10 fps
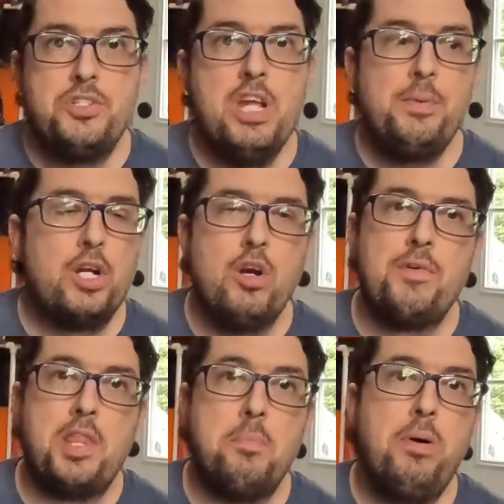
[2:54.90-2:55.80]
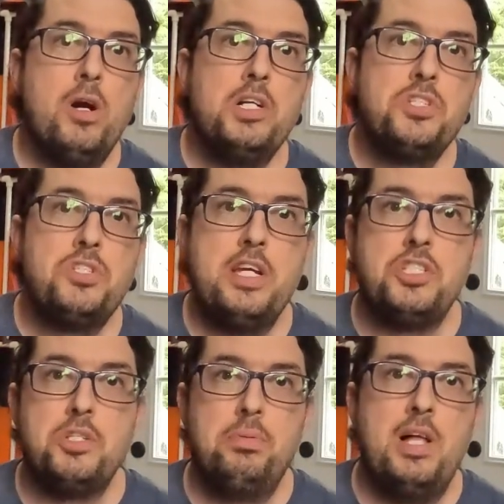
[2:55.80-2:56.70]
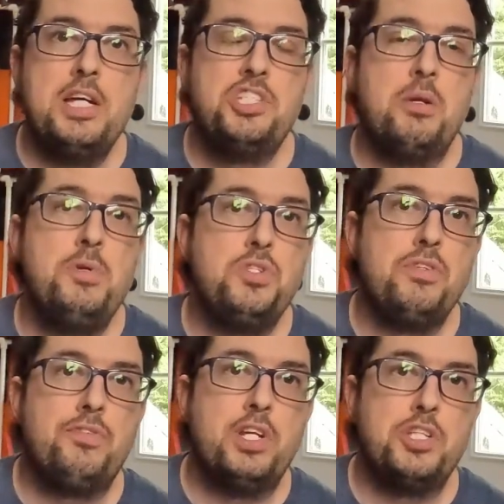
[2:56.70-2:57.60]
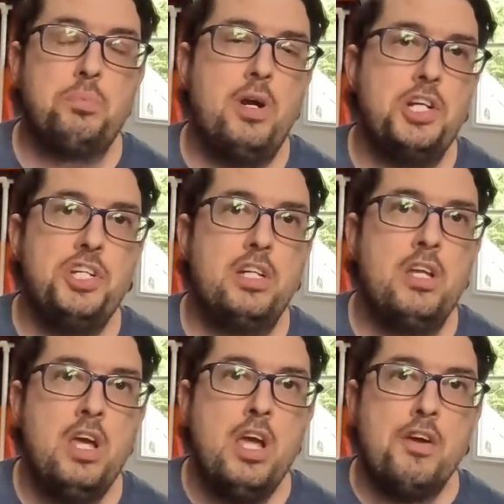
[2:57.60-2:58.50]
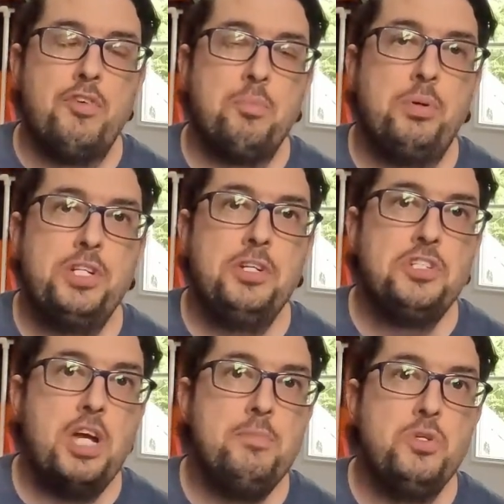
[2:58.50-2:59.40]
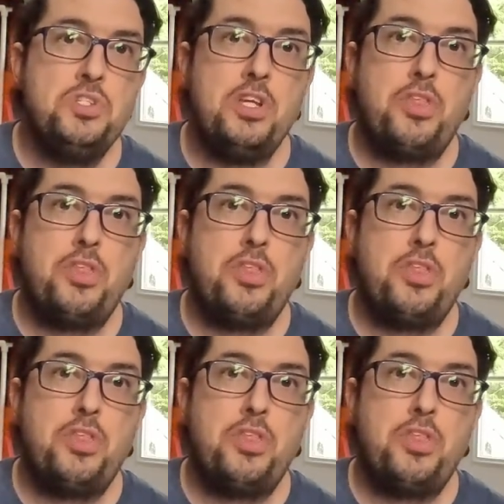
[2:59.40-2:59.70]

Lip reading: so now we're going to go over the parts and supplies that I'm using for this project. For printers, I'm using